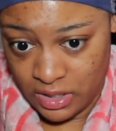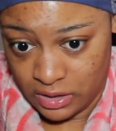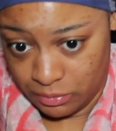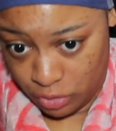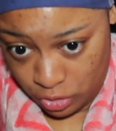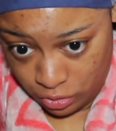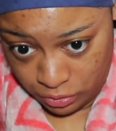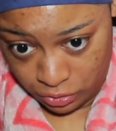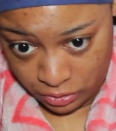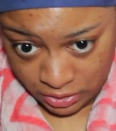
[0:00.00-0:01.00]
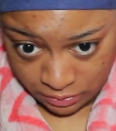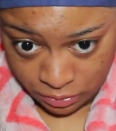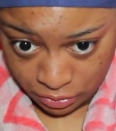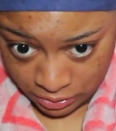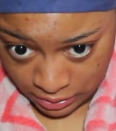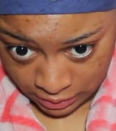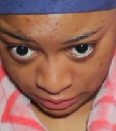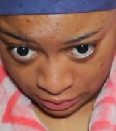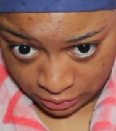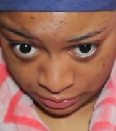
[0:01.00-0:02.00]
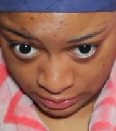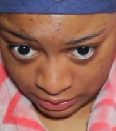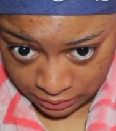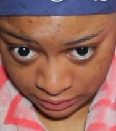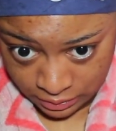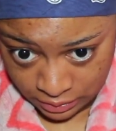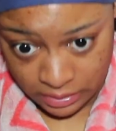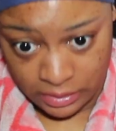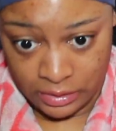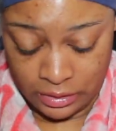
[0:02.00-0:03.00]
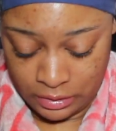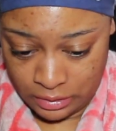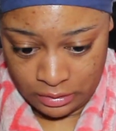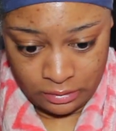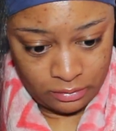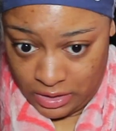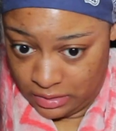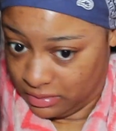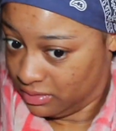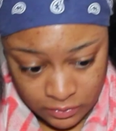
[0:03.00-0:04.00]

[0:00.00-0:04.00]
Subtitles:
and I'm just going to keep doing that all around, and yeah.